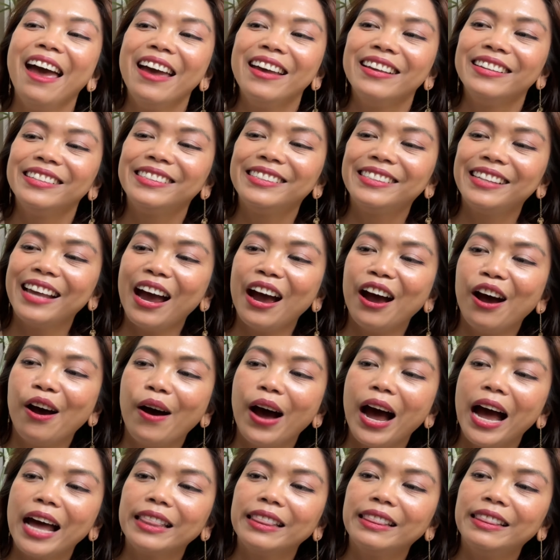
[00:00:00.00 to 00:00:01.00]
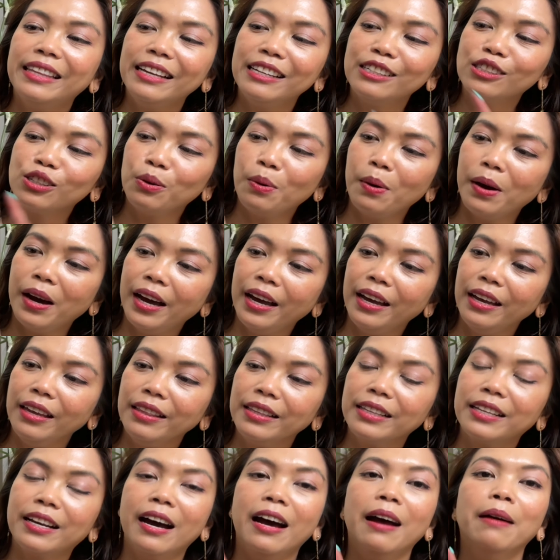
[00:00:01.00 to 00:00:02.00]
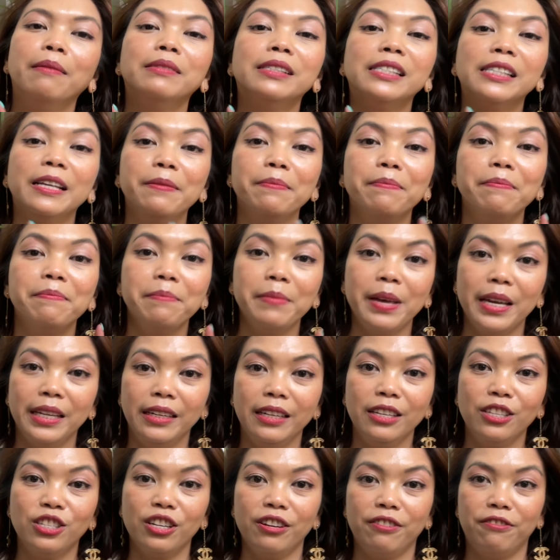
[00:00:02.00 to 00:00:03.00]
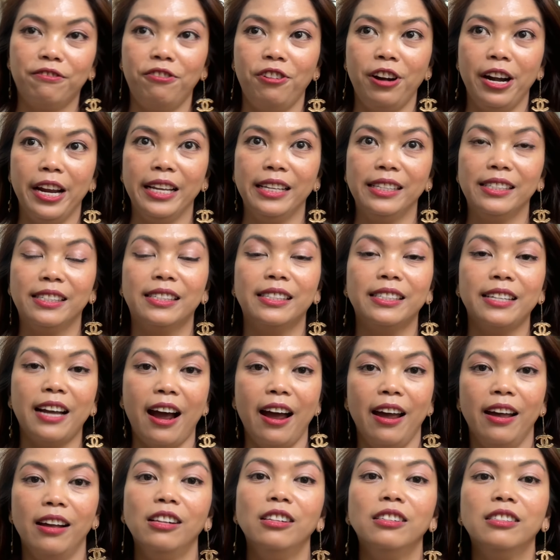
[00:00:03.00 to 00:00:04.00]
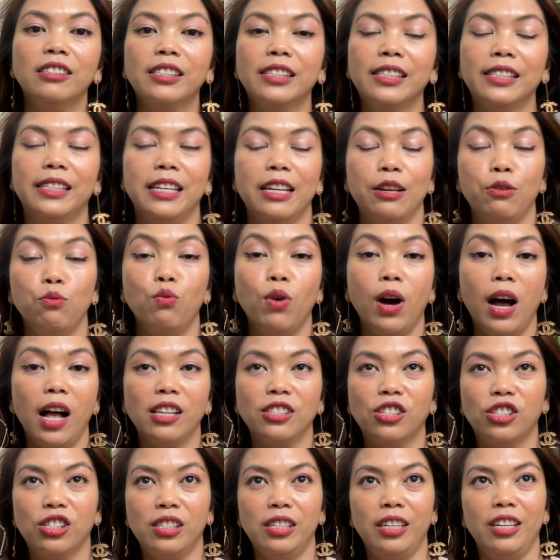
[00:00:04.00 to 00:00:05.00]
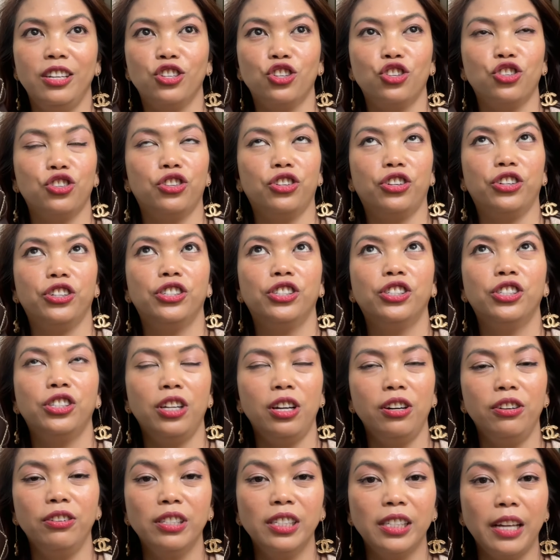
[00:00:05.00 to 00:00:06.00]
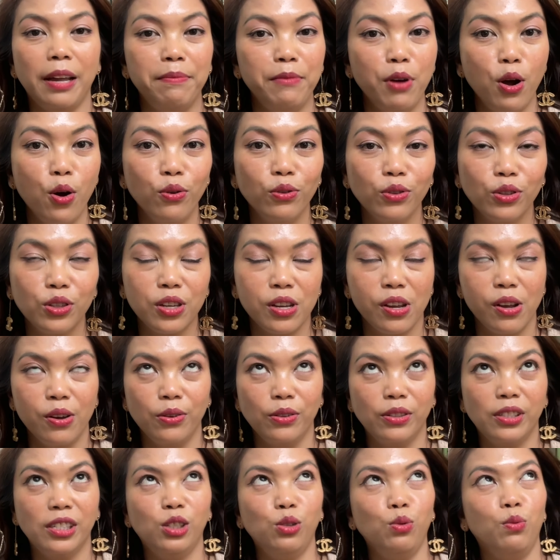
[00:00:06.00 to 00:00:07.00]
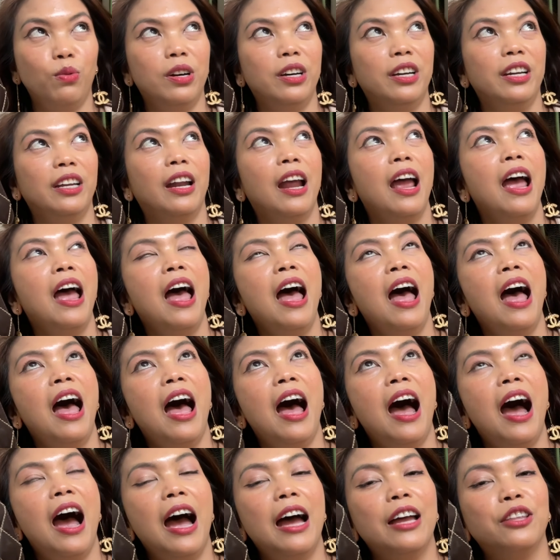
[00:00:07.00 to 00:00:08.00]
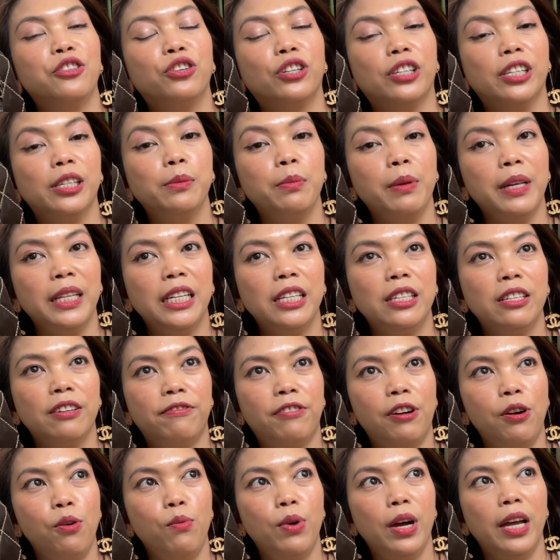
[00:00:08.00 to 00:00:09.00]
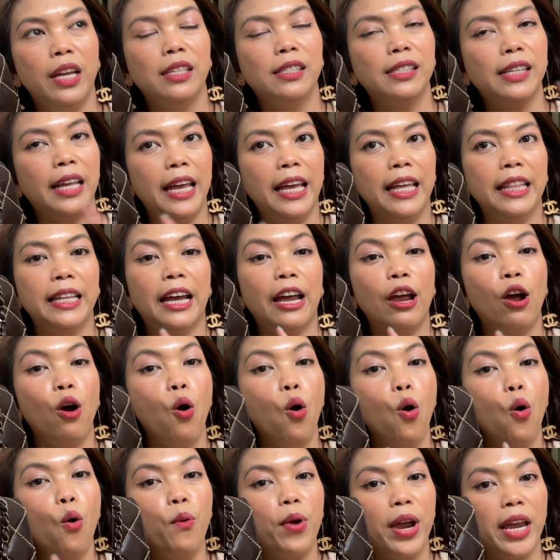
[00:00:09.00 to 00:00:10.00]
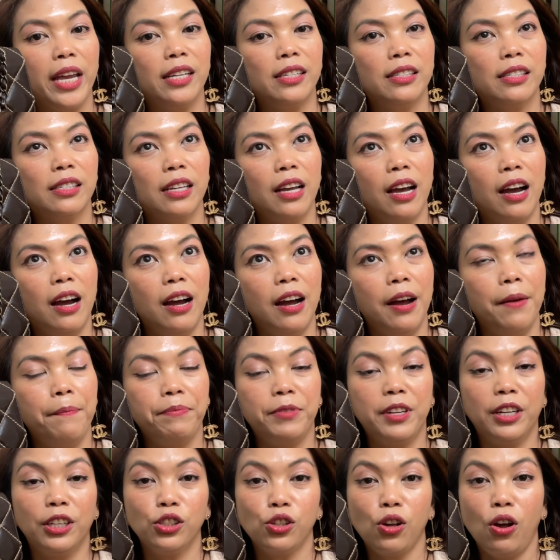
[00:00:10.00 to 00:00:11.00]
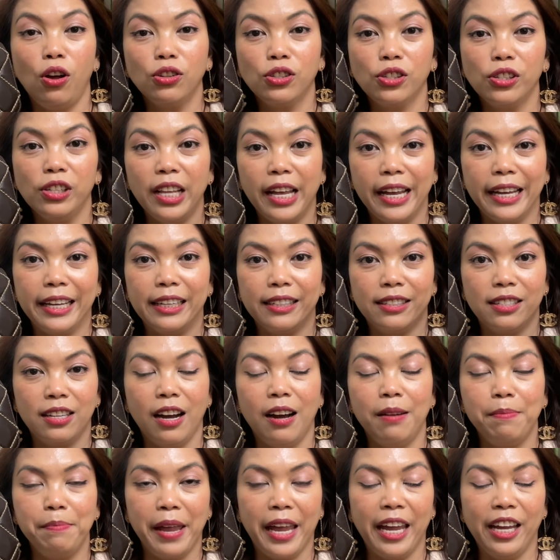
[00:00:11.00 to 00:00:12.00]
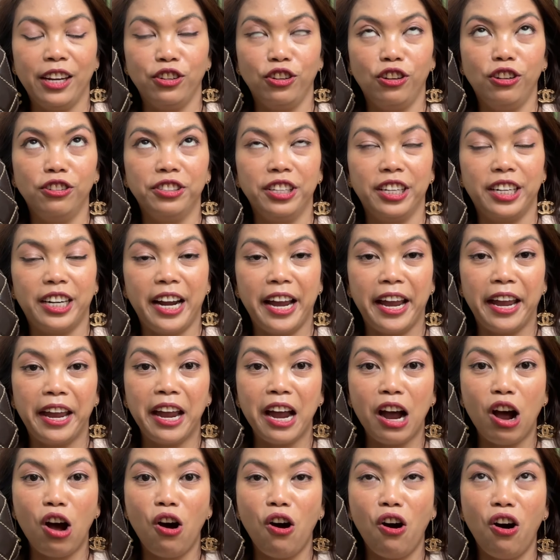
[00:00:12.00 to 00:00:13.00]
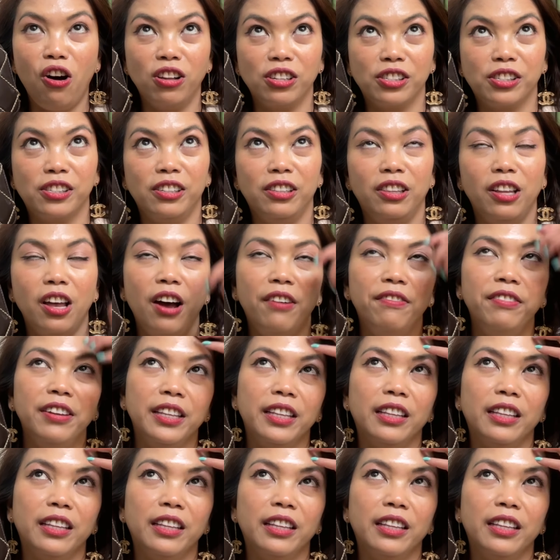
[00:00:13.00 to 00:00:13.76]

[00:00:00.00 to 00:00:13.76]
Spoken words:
so this one comes in many different styles. The Wild Stitch, there's totes. I've owned totes one. There's many different ones, and I always there's also like a top handle that I also love